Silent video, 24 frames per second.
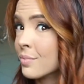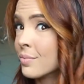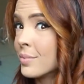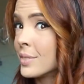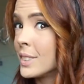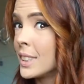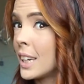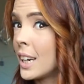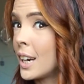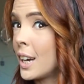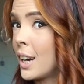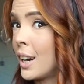
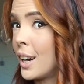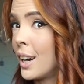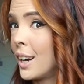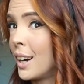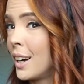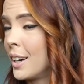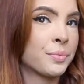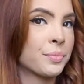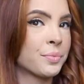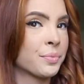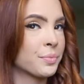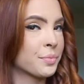Ta-da!
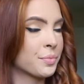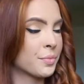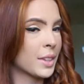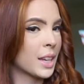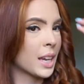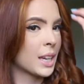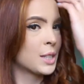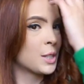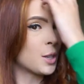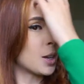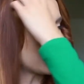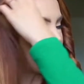
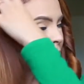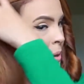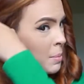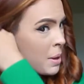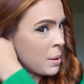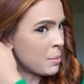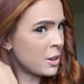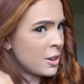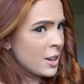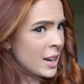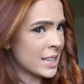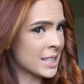So I think
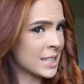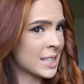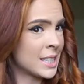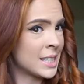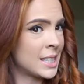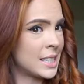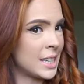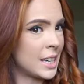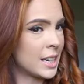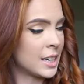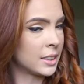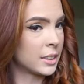maybe you guys can
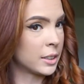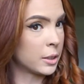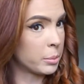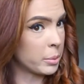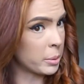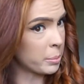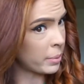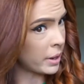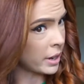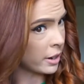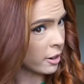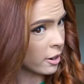see it a little
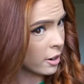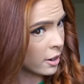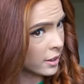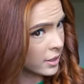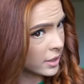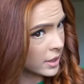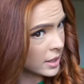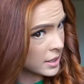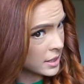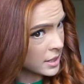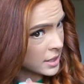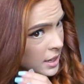bit better on
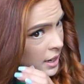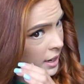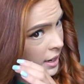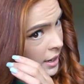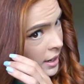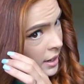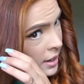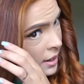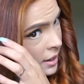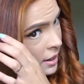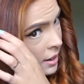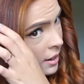this
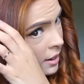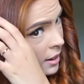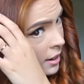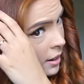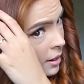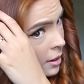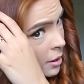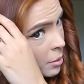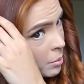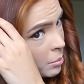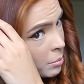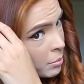side,
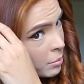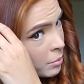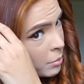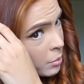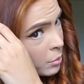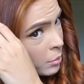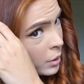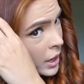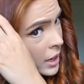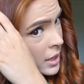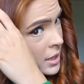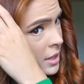
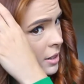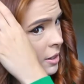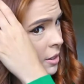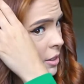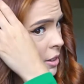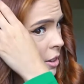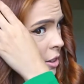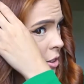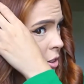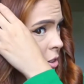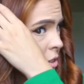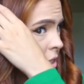what I did on the
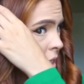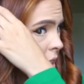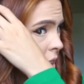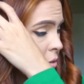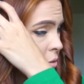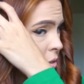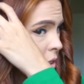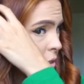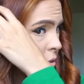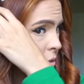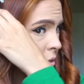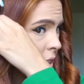other side
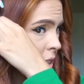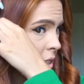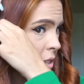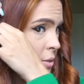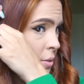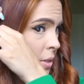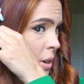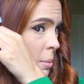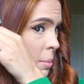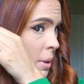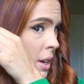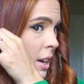for the face
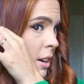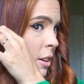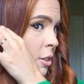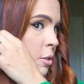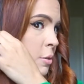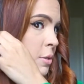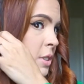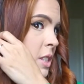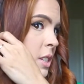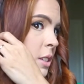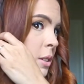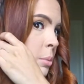framing. I don't know if
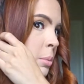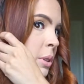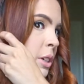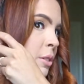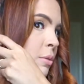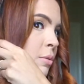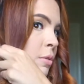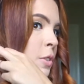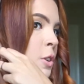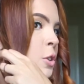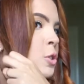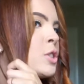it's a little bit
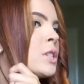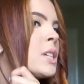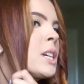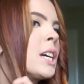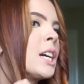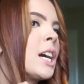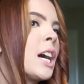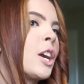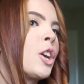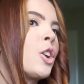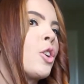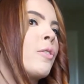confusing,
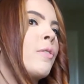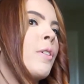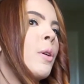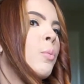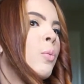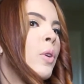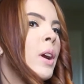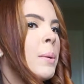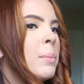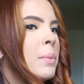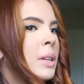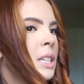I don't know if I'm
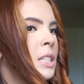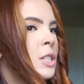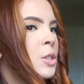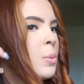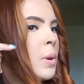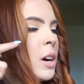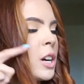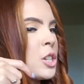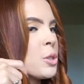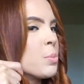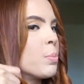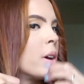rambling too
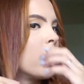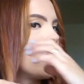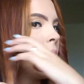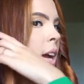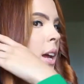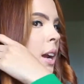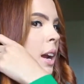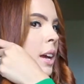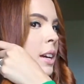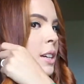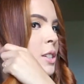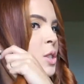much, but I
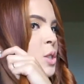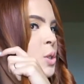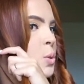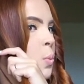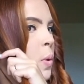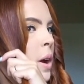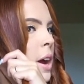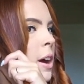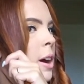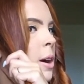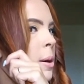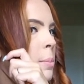like
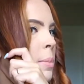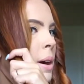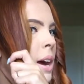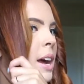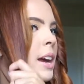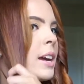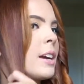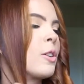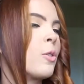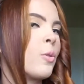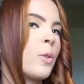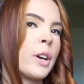swear
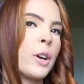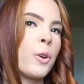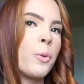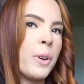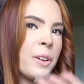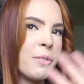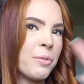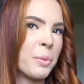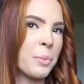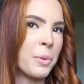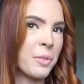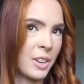by going away
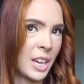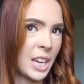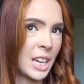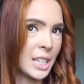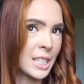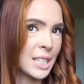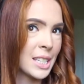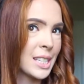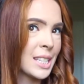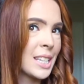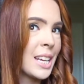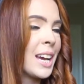from the
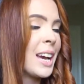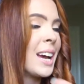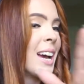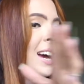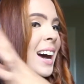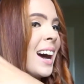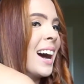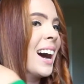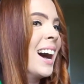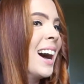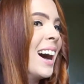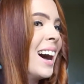face
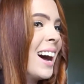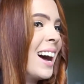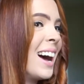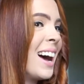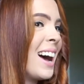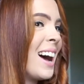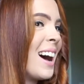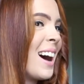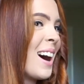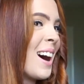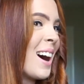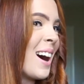
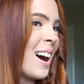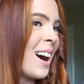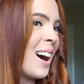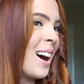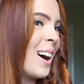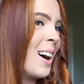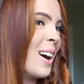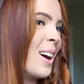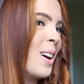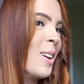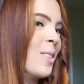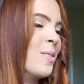
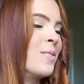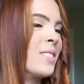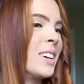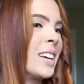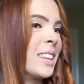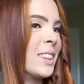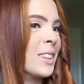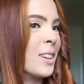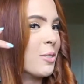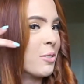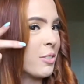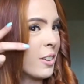
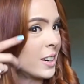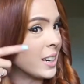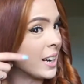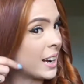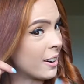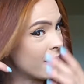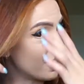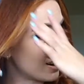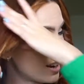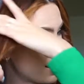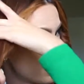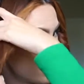in the front
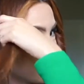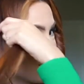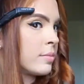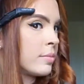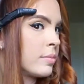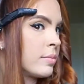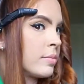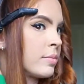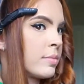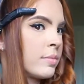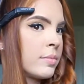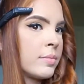area.
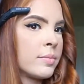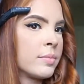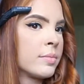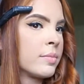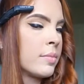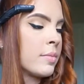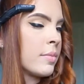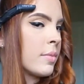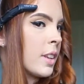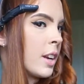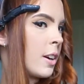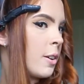
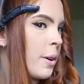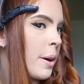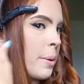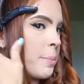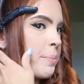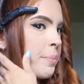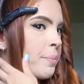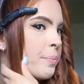Okay,